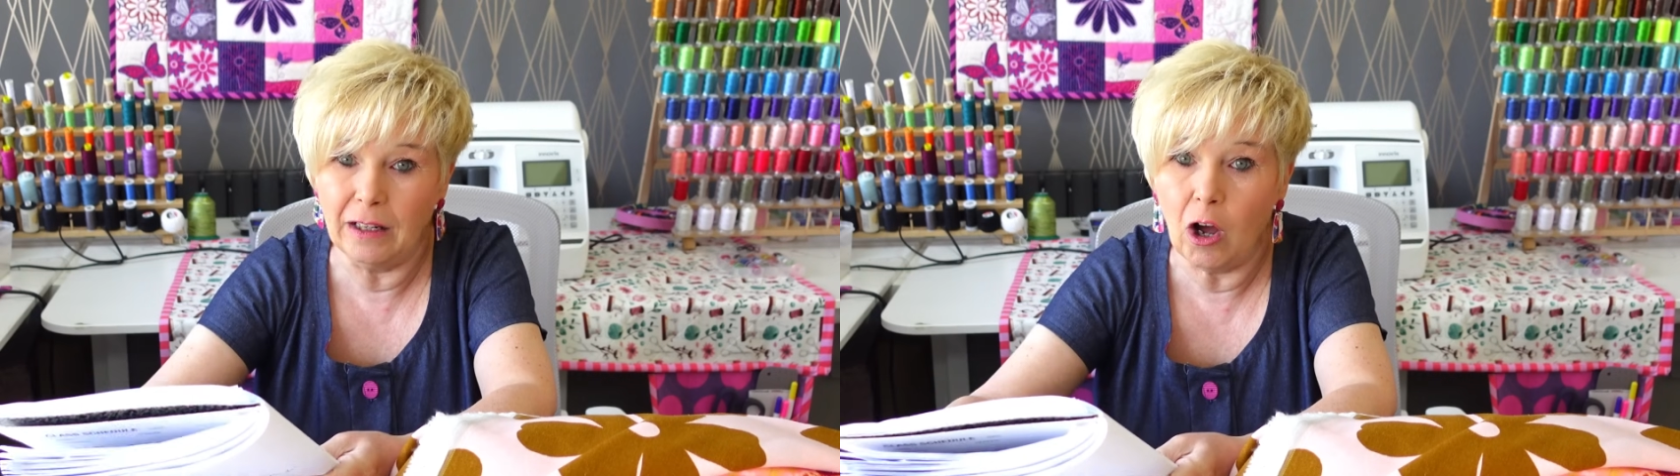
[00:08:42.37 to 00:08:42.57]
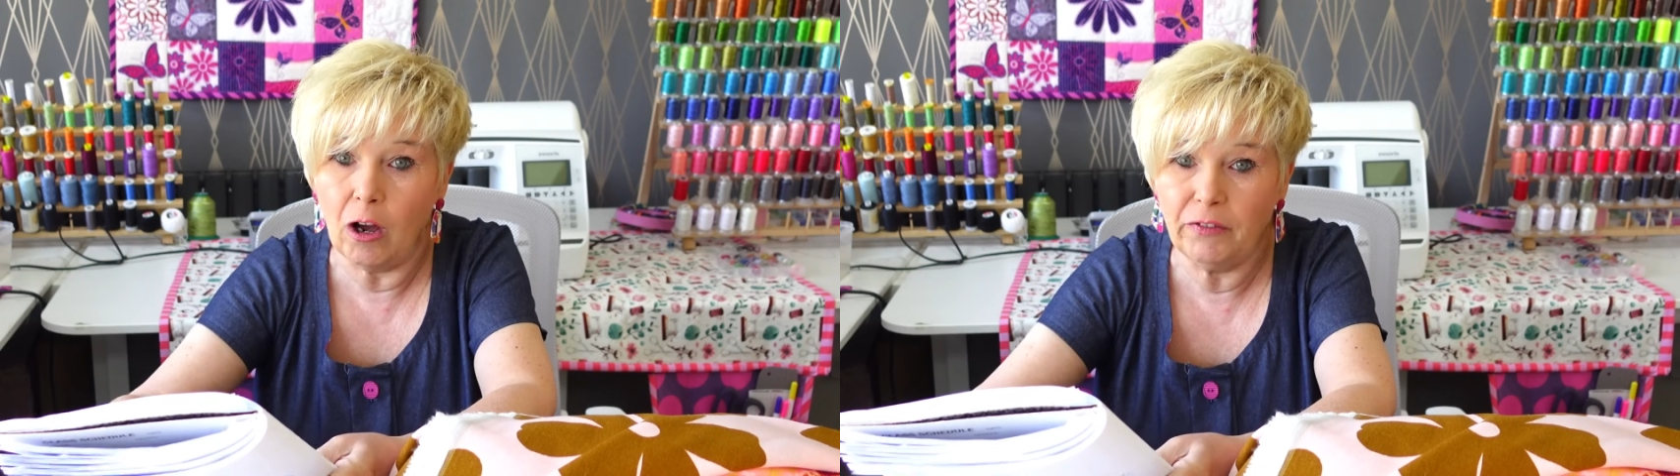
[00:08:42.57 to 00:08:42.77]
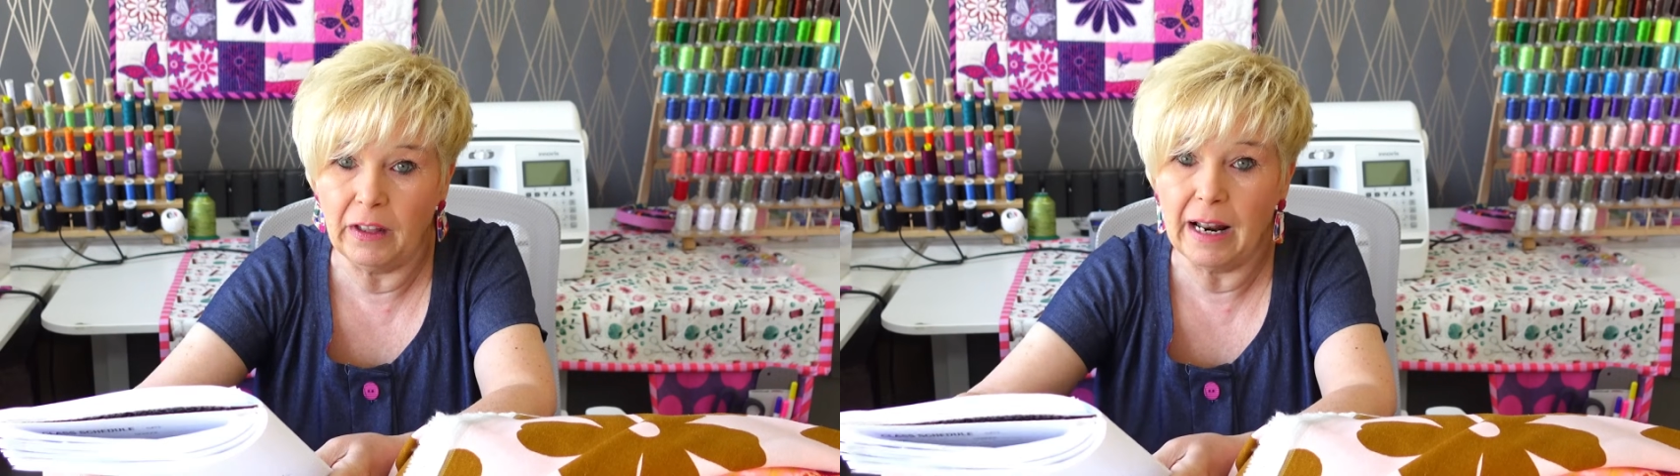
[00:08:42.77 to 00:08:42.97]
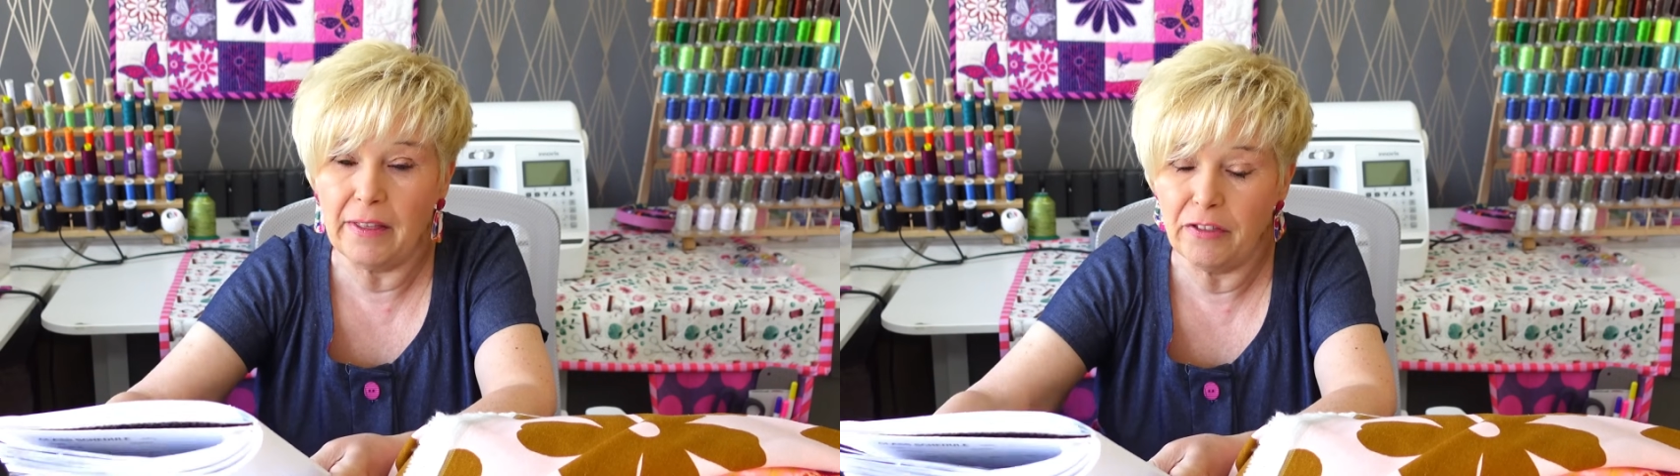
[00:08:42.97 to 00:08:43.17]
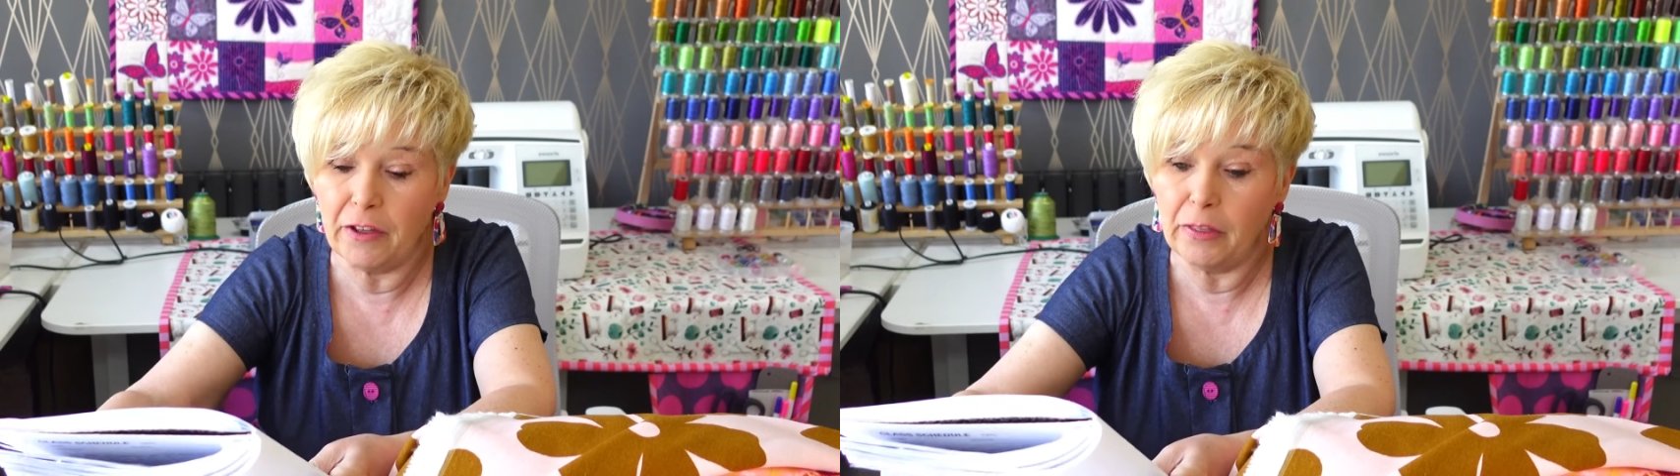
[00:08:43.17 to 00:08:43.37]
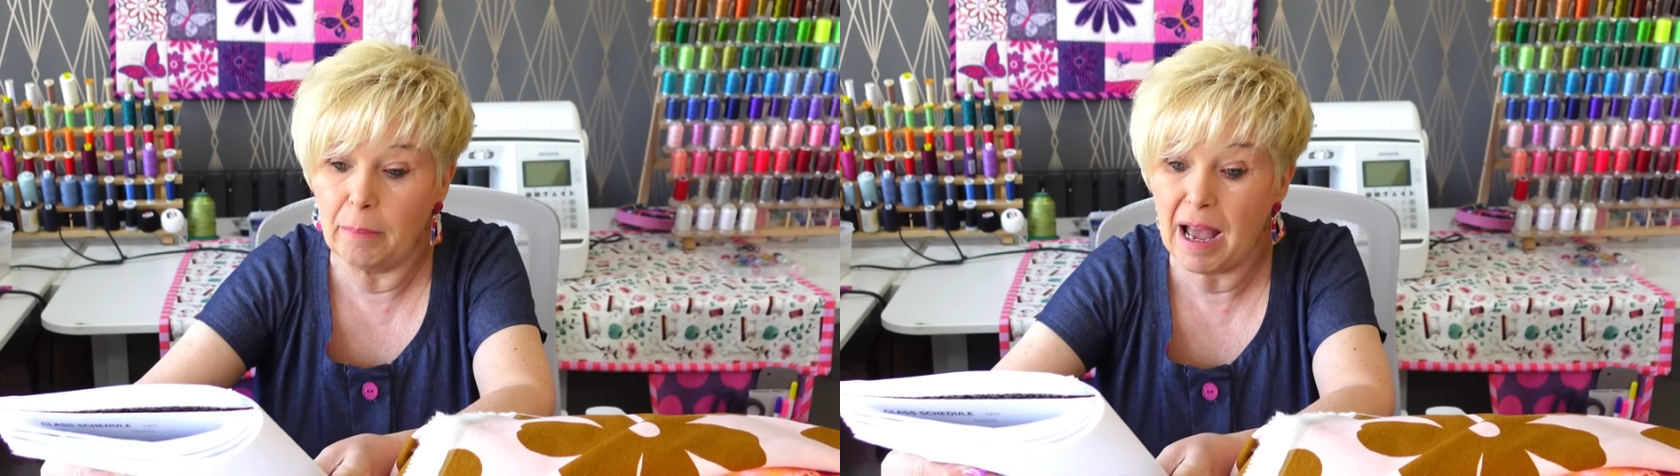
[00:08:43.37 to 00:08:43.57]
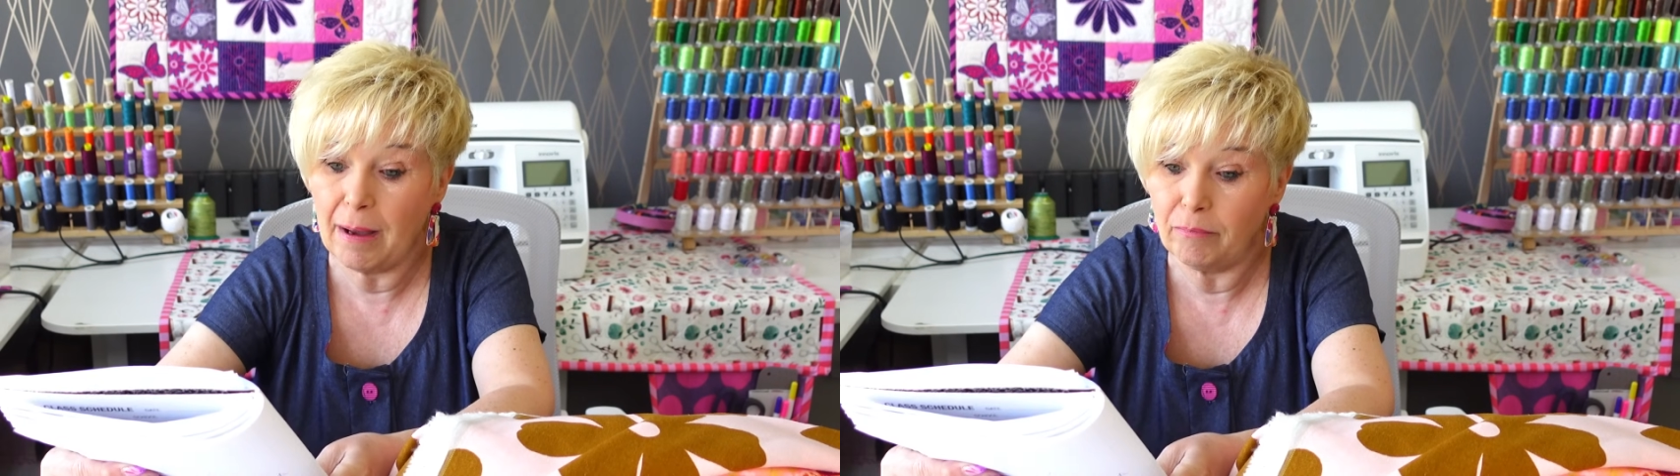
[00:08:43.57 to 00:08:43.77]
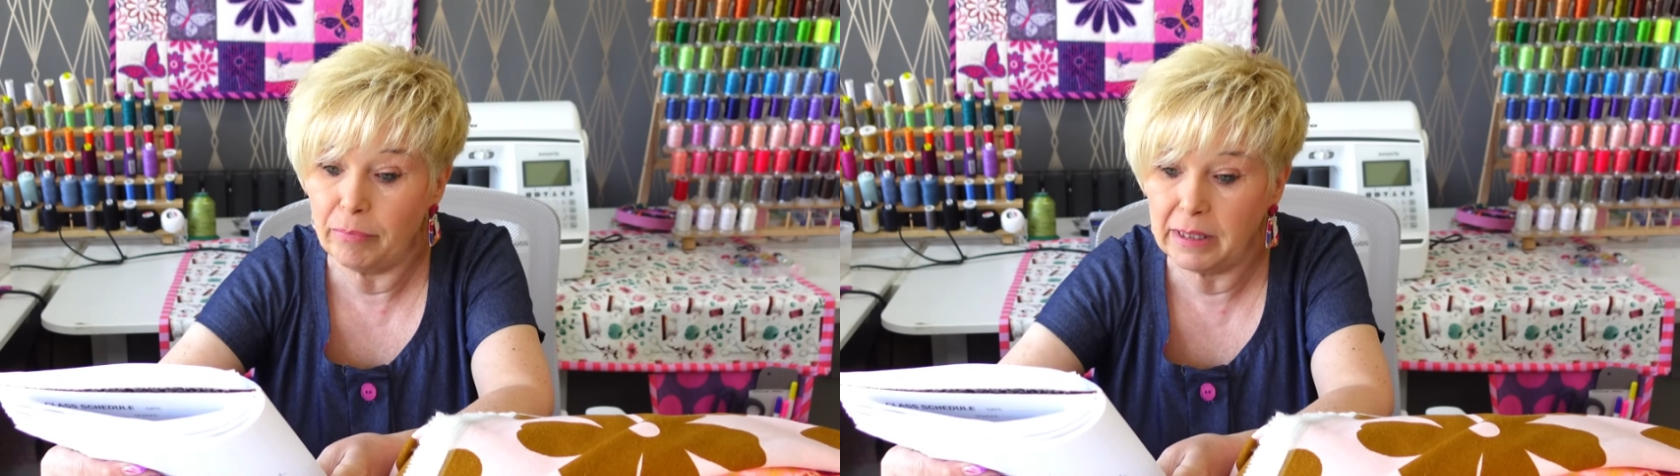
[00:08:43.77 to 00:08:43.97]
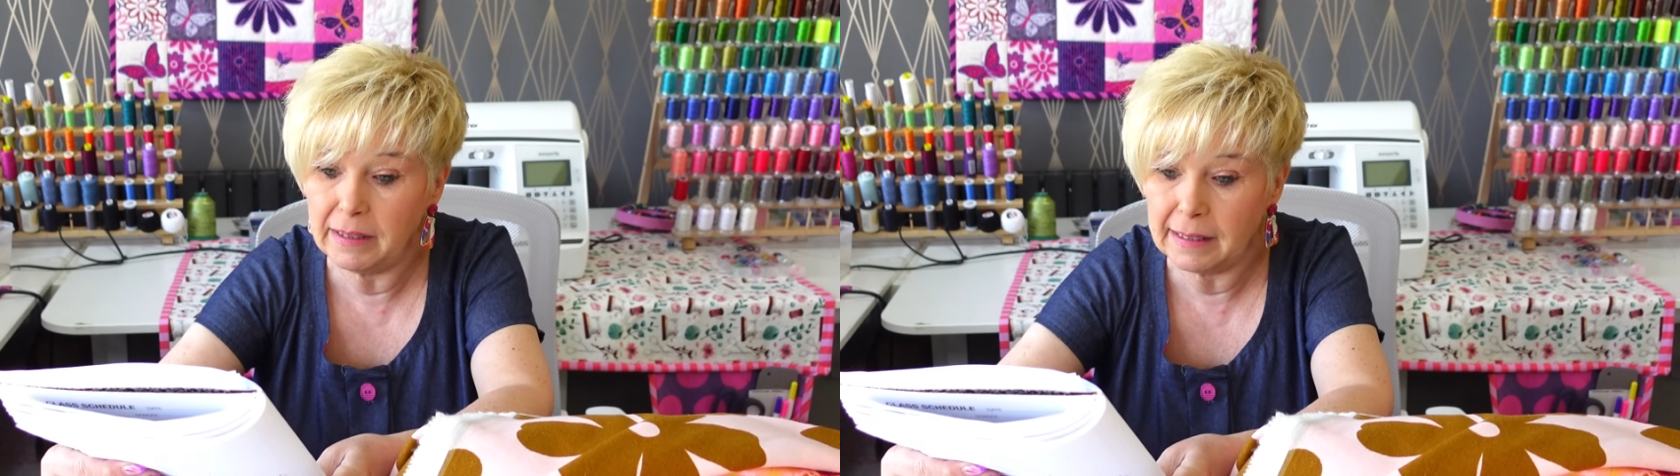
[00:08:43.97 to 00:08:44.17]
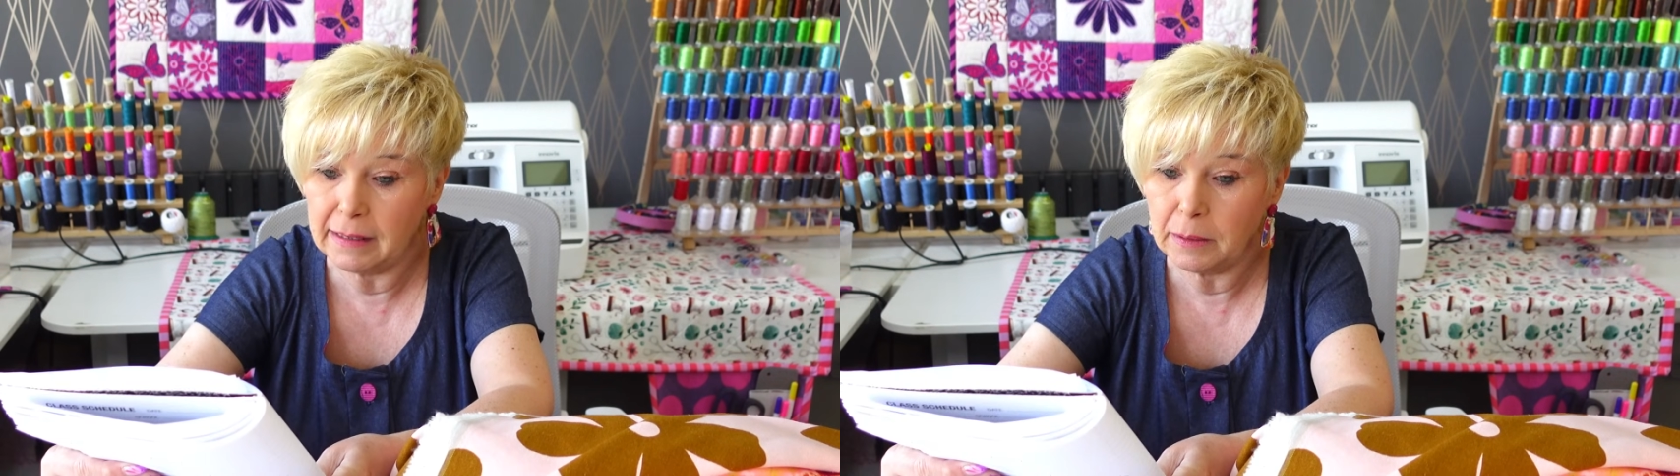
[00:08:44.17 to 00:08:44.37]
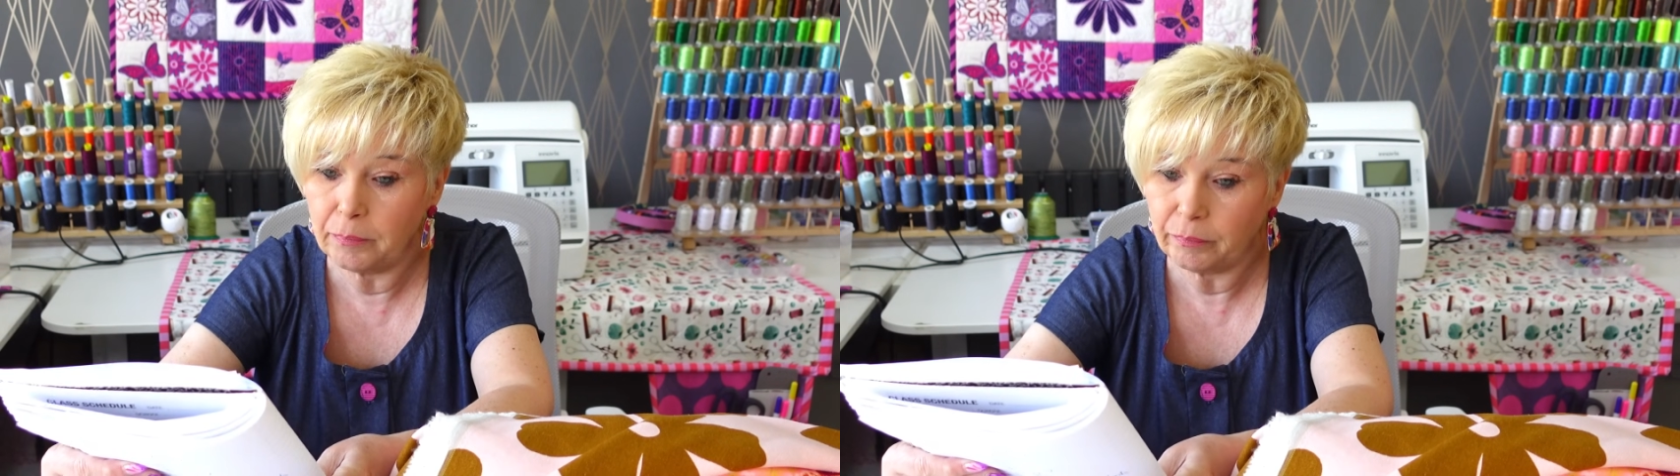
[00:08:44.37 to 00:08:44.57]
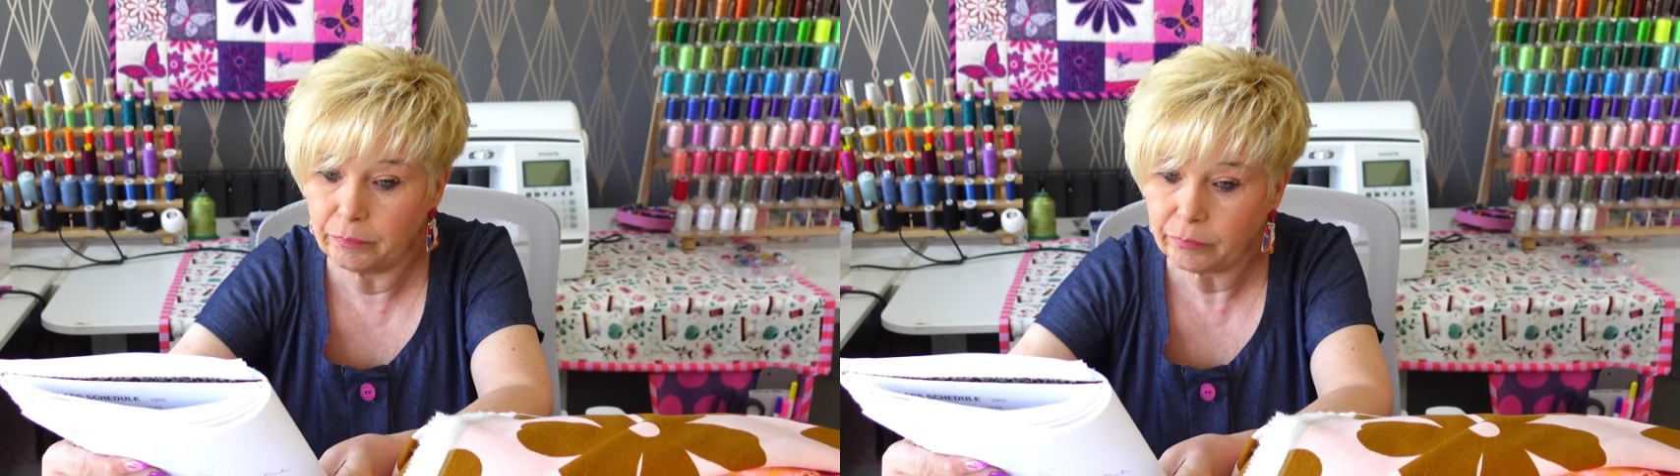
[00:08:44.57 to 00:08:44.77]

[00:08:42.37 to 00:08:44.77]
a lot off the length on the pattern pieces.